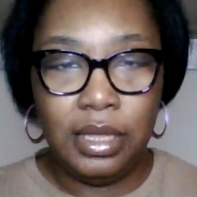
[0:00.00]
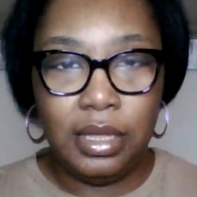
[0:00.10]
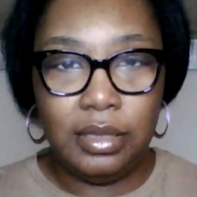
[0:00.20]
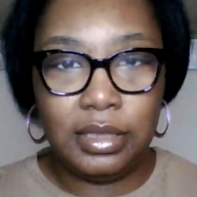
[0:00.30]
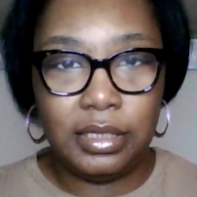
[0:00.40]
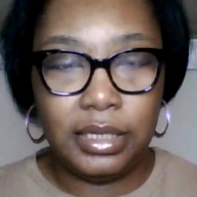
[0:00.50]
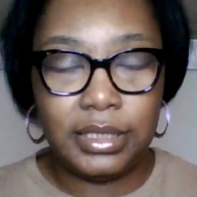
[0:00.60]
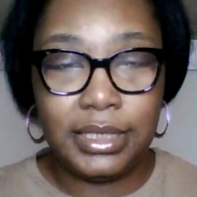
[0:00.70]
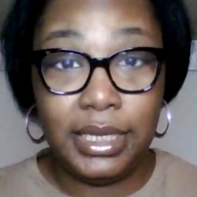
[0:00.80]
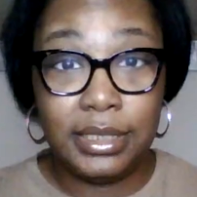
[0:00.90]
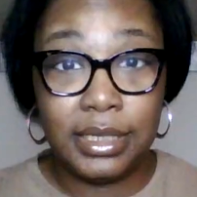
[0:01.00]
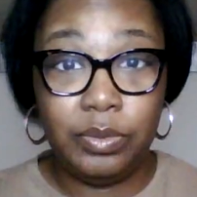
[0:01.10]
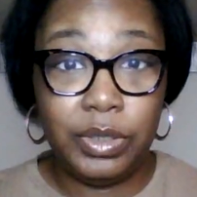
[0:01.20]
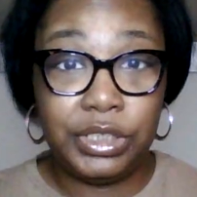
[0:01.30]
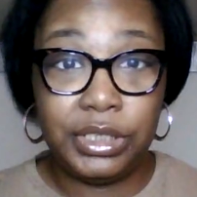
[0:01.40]
the season,
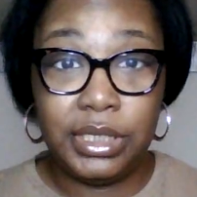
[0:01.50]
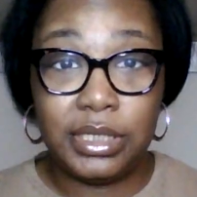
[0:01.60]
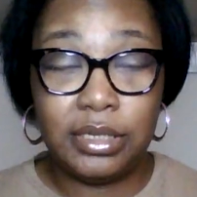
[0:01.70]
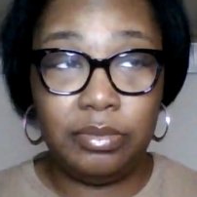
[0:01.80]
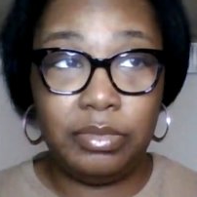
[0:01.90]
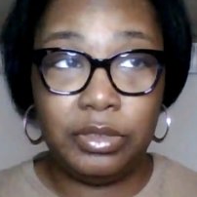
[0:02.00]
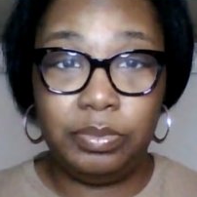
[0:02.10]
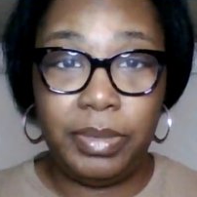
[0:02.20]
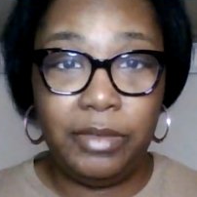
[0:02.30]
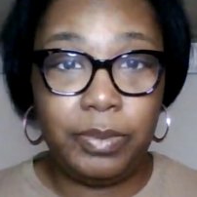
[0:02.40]
which is the beef